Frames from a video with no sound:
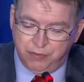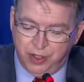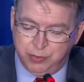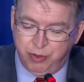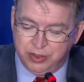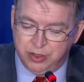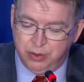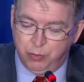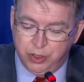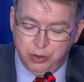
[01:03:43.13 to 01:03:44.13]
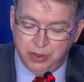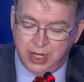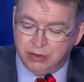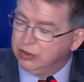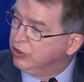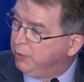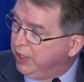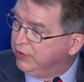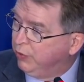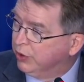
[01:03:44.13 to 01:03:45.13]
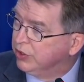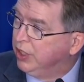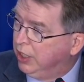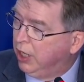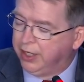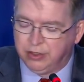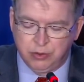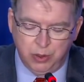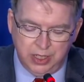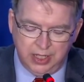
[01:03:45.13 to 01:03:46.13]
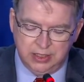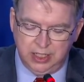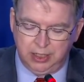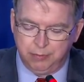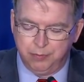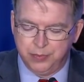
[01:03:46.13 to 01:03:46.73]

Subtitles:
Vice President, when you announced the Space Force in August 2018.